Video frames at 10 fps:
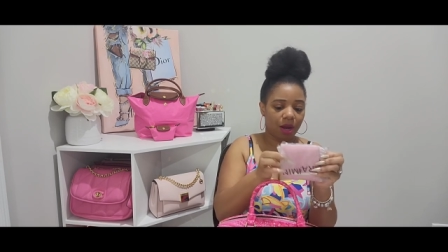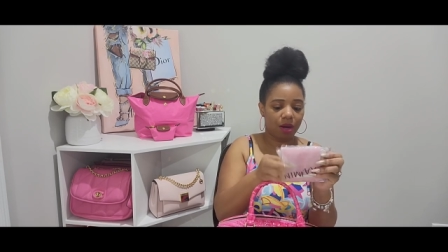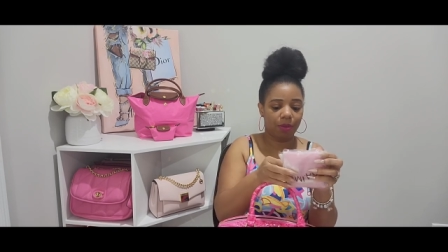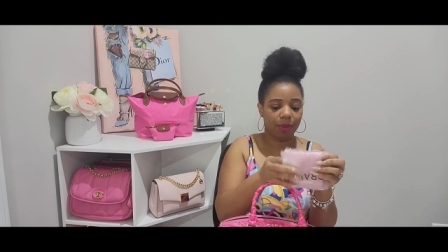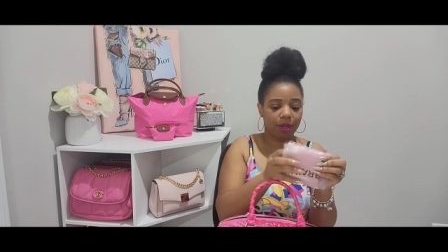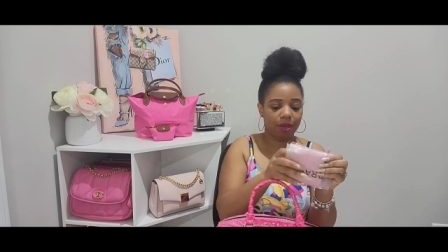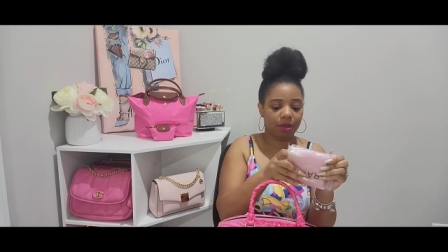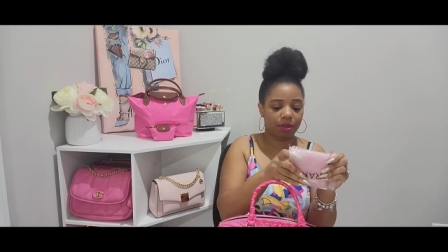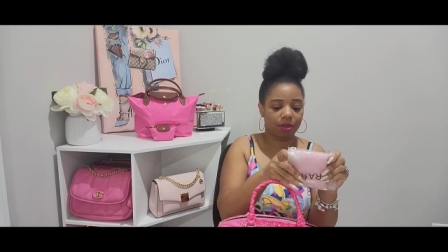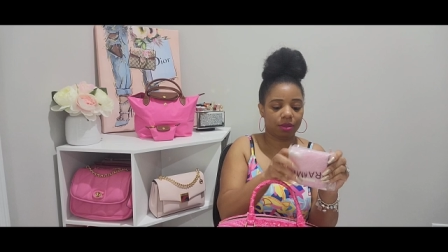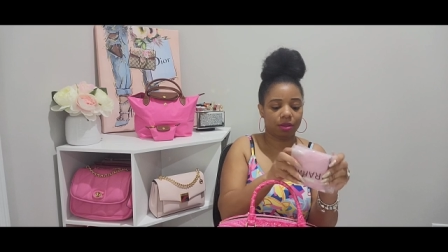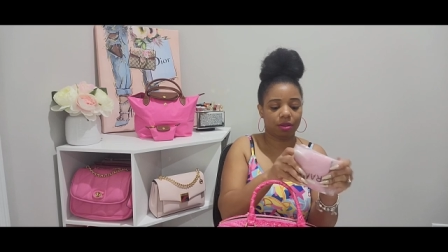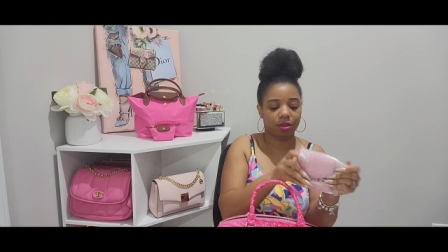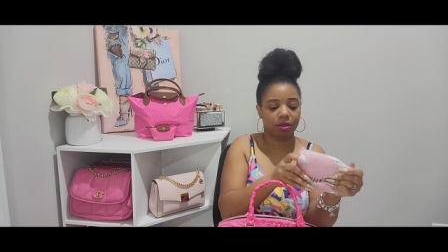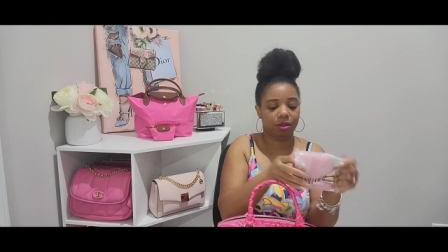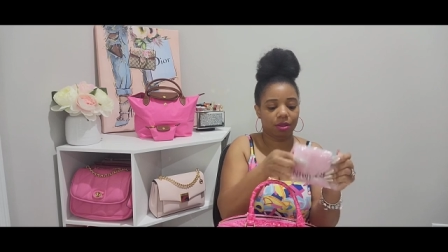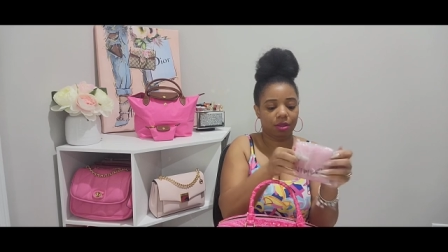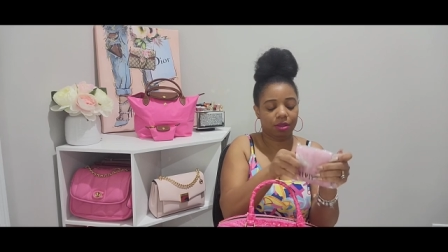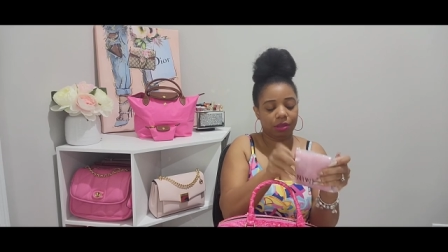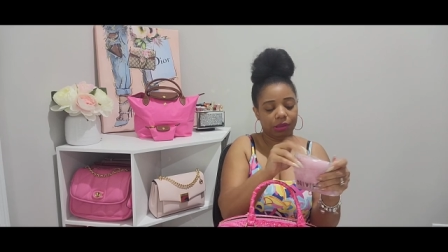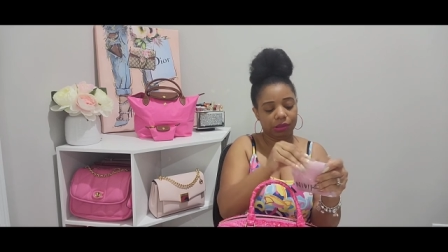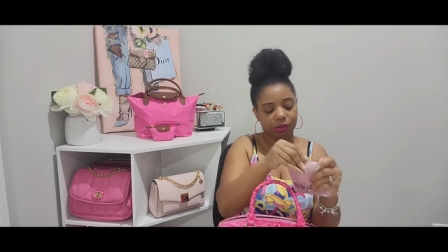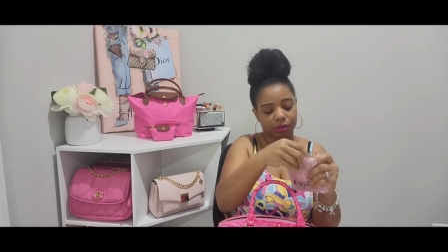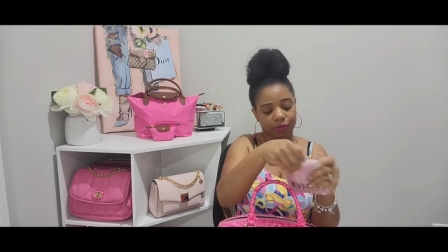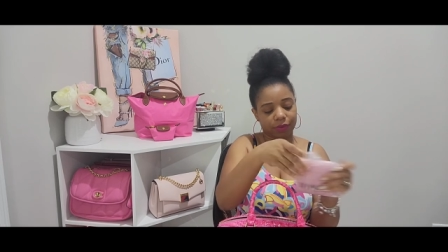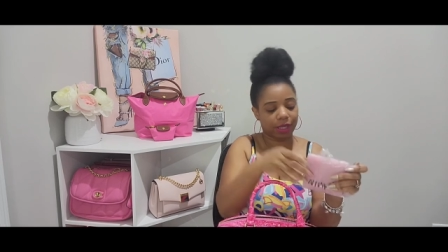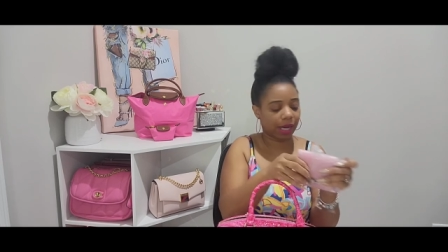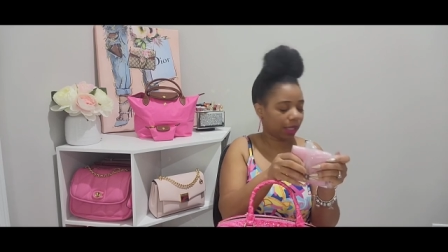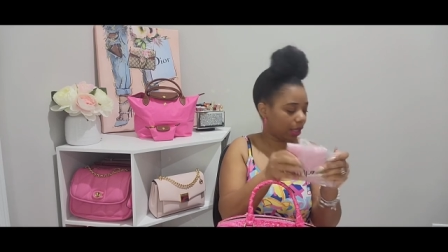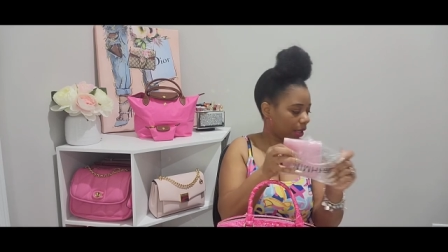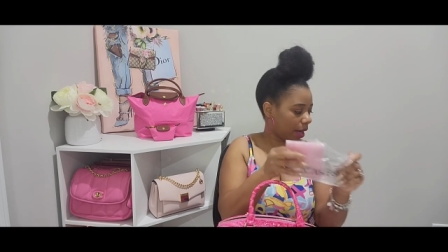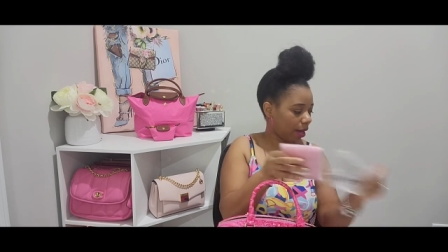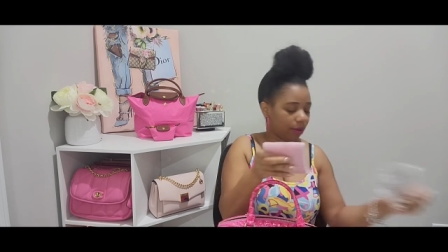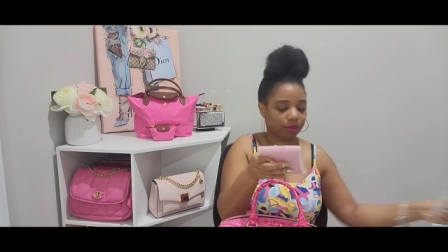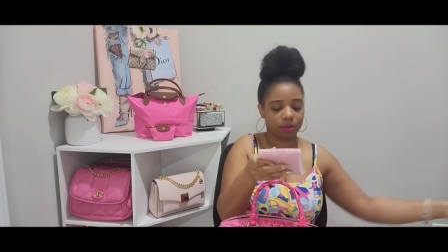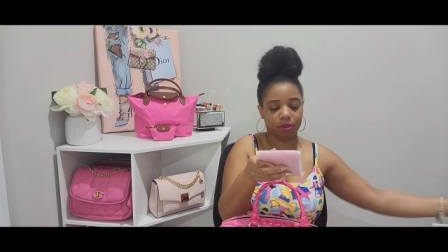Oh man. Oh, can I get it out?